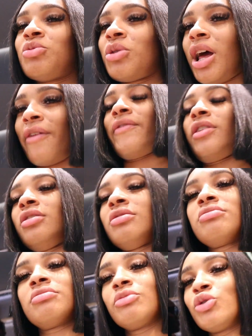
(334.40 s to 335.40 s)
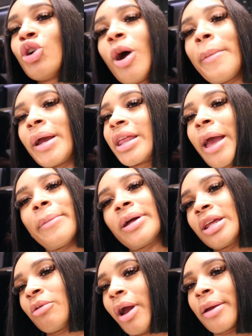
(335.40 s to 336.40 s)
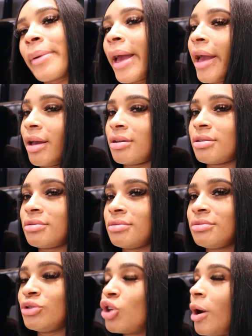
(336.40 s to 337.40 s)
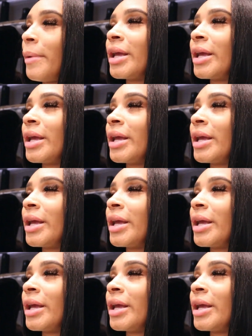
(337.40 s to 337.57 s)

is what I feel. You gonna make that money right back. But